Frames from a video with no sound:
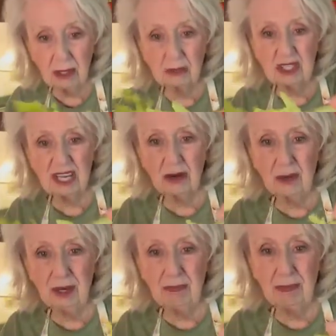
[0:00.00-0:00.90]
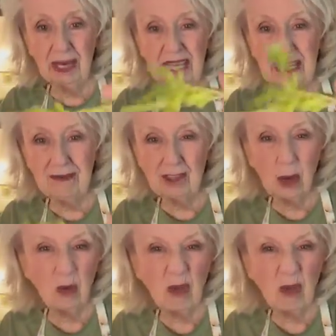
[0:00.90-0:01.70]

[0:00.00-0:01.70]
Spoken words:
celery leaves on